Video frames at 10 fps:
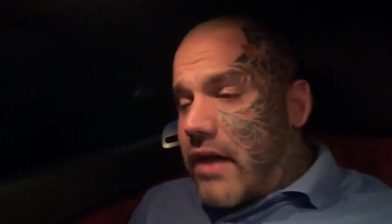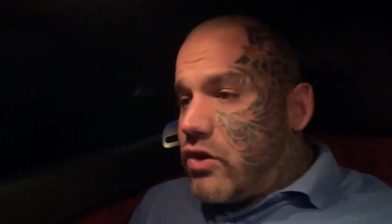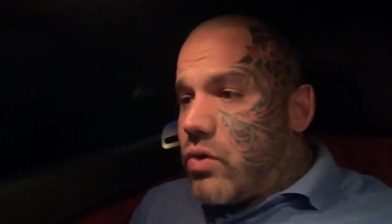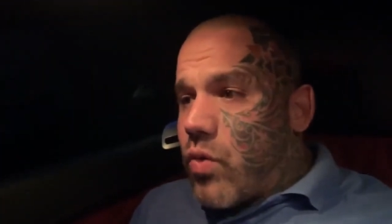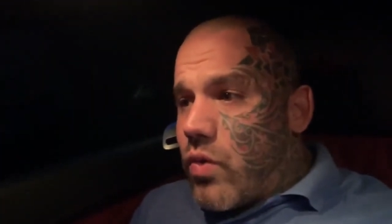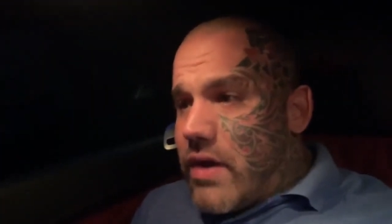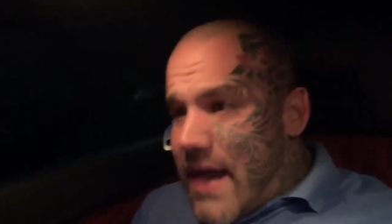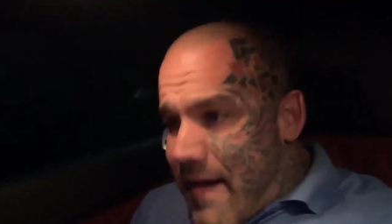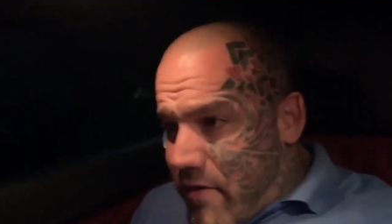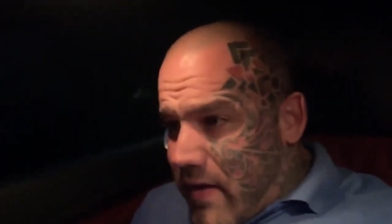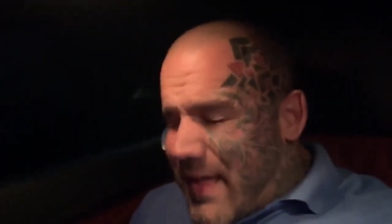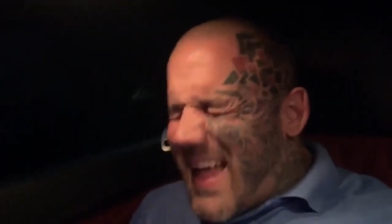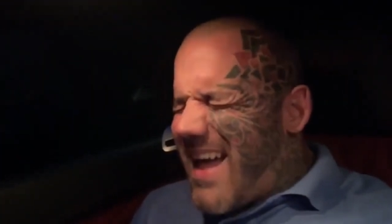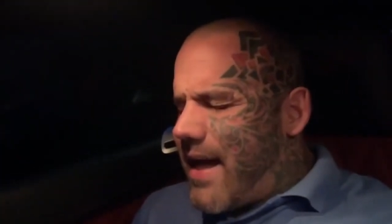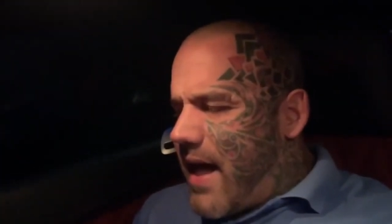and you will never
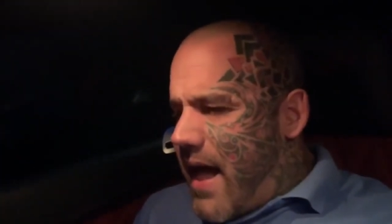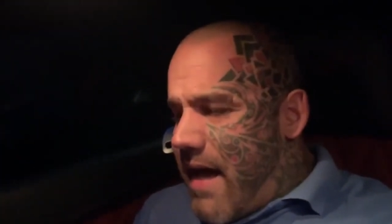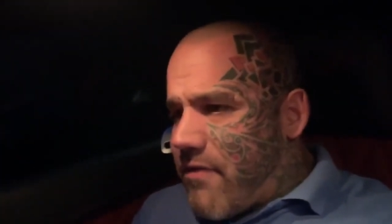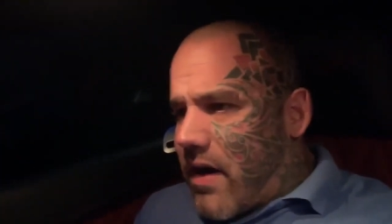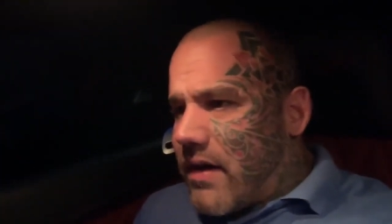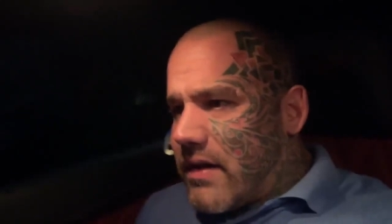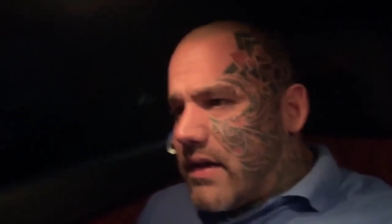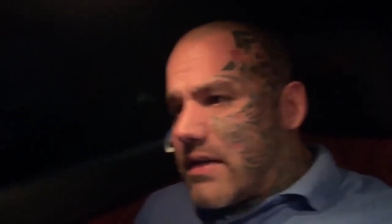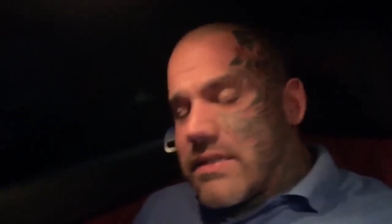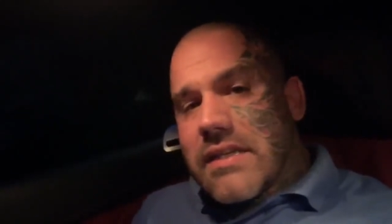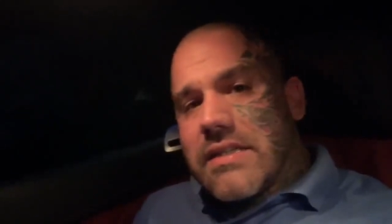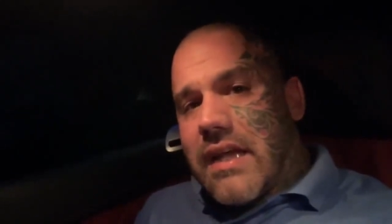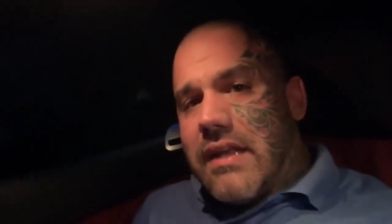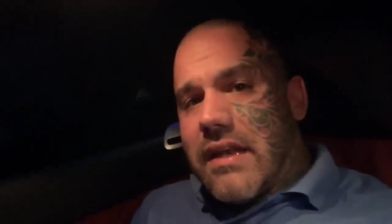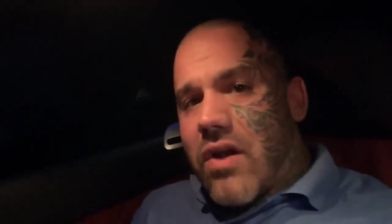ever
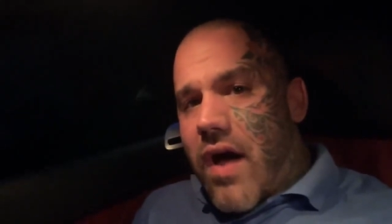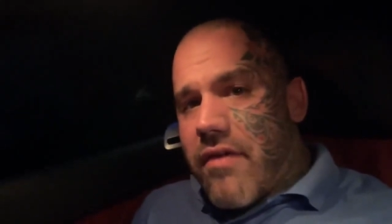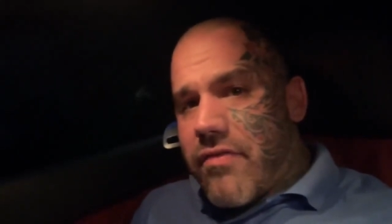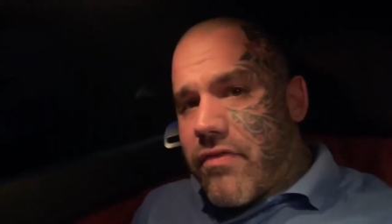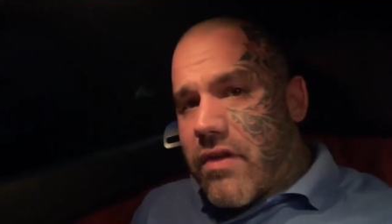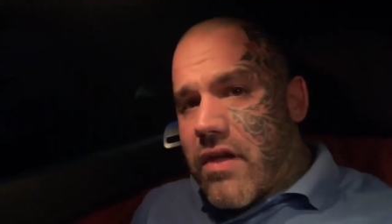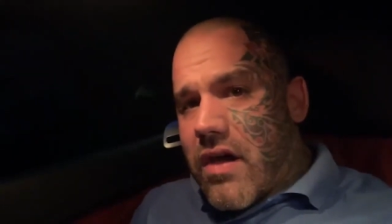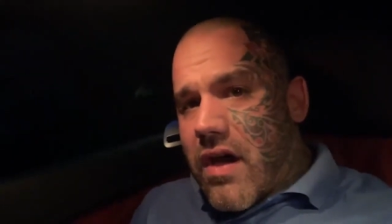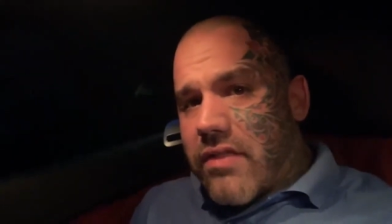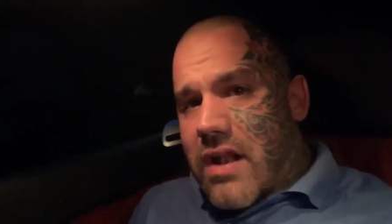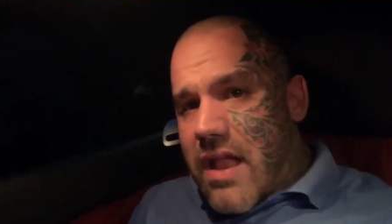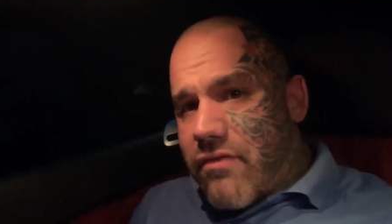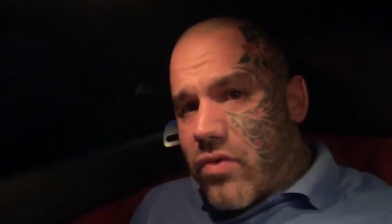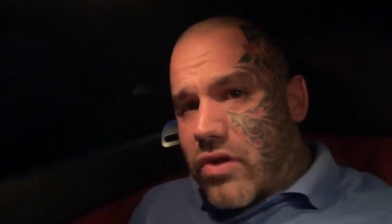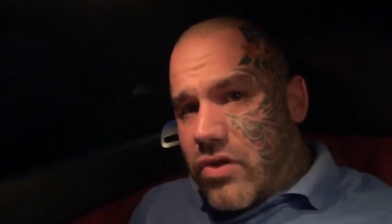succeed in life at the
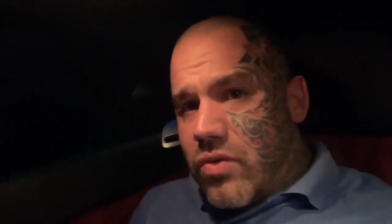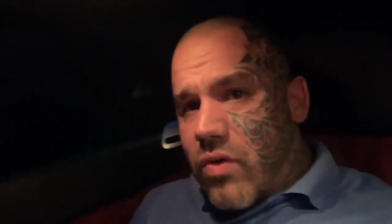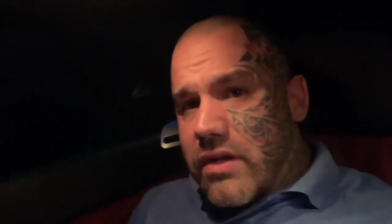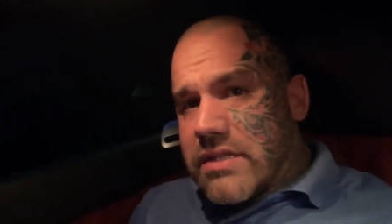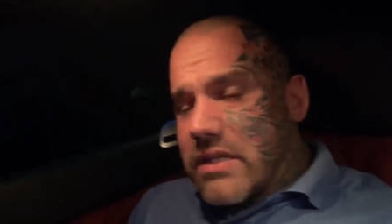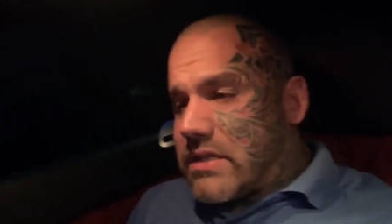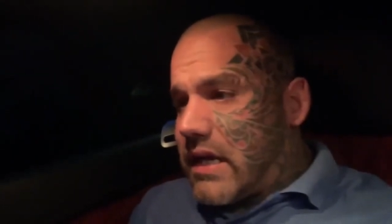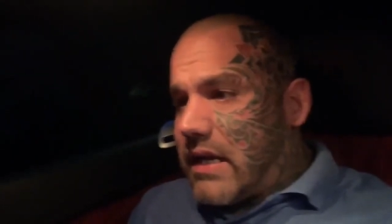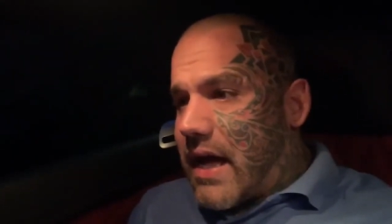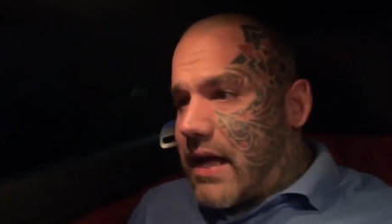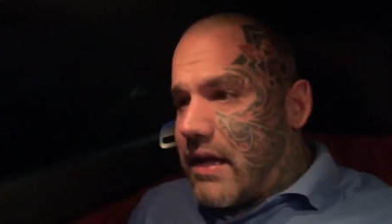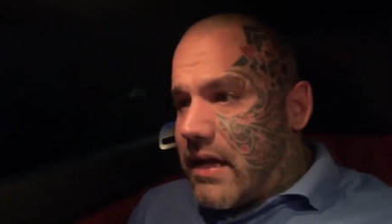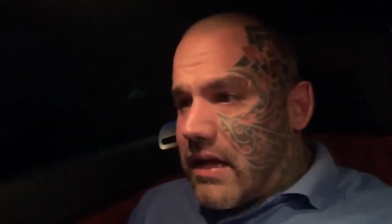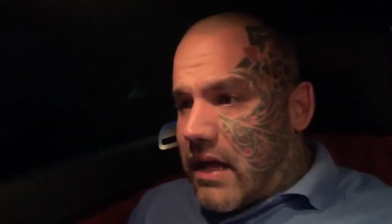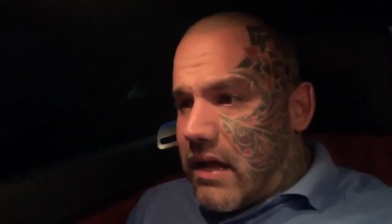level that you want to succeed at
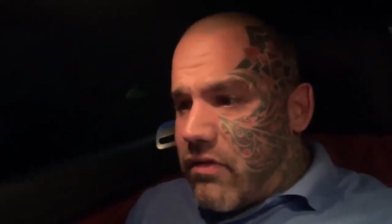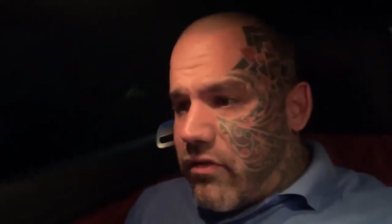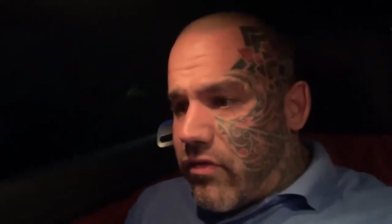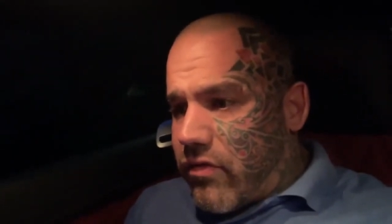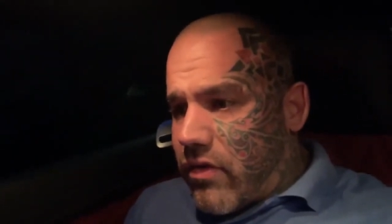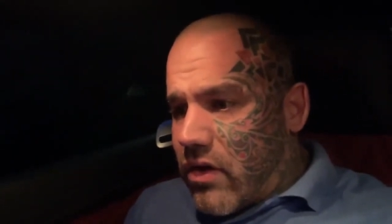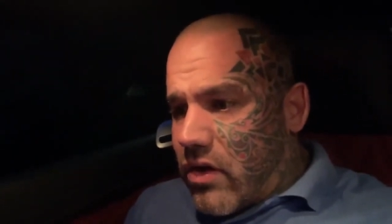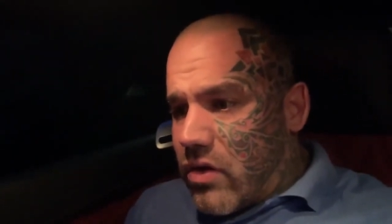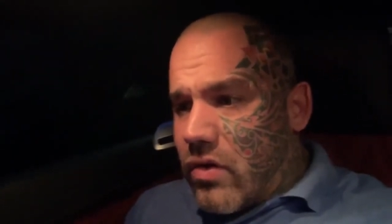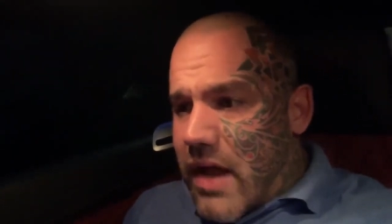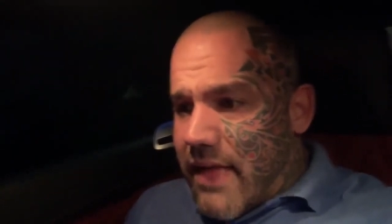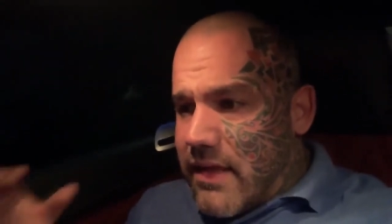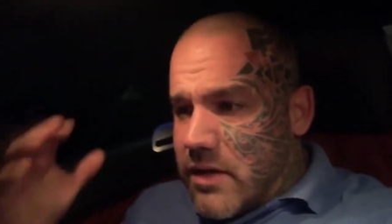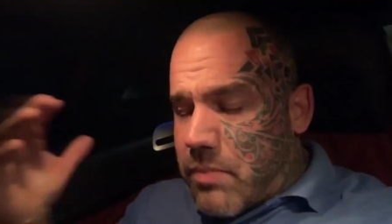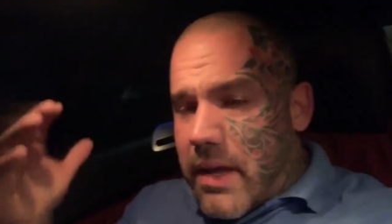if you
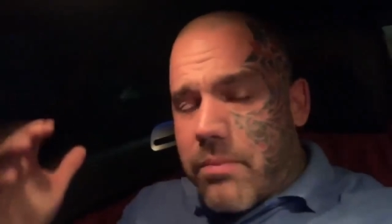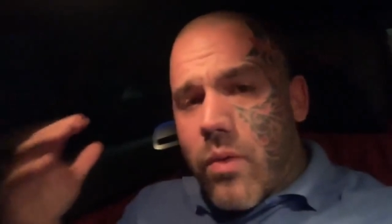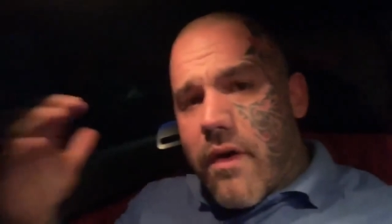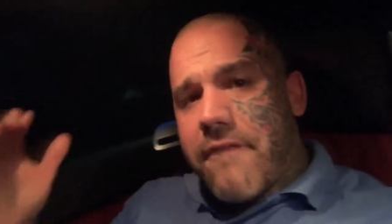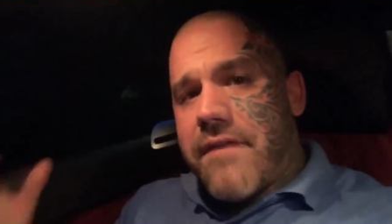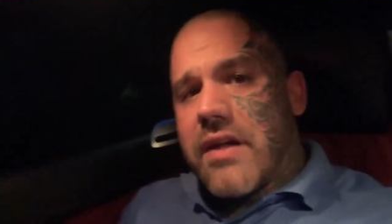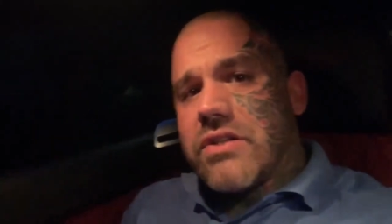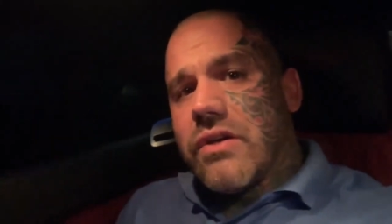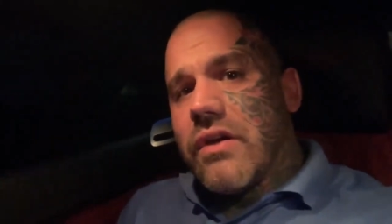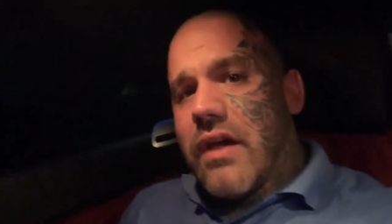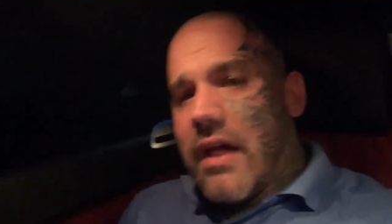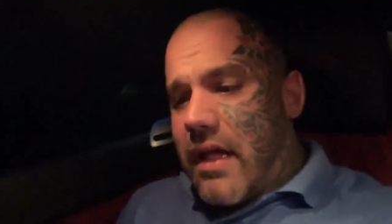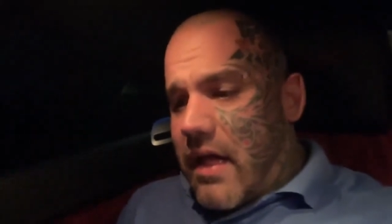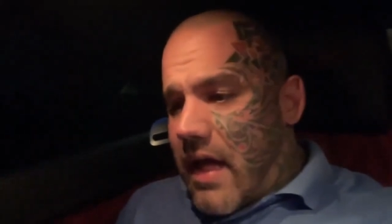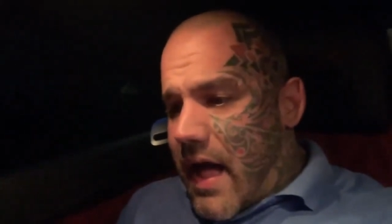let these people affect you.
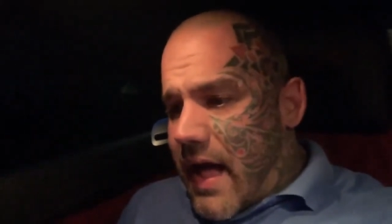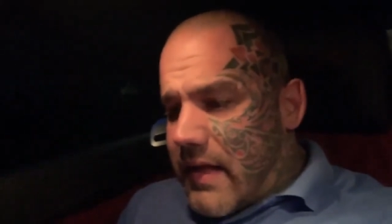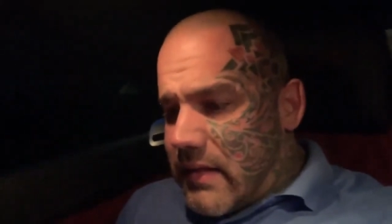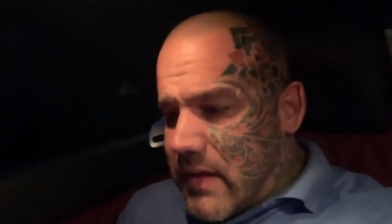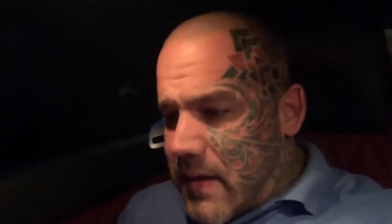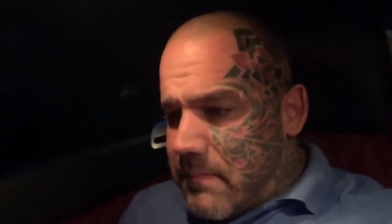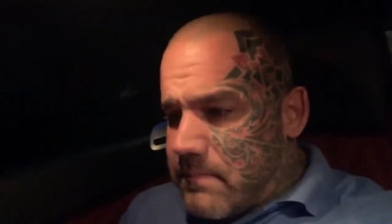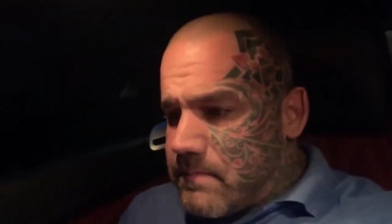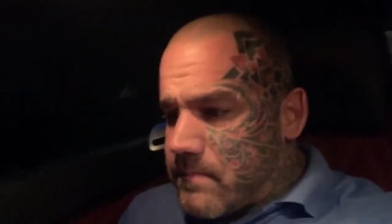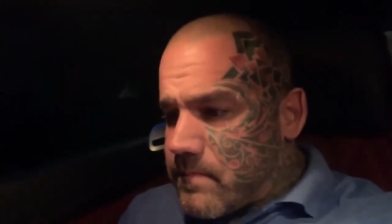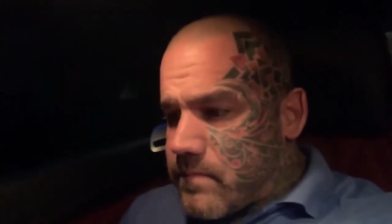And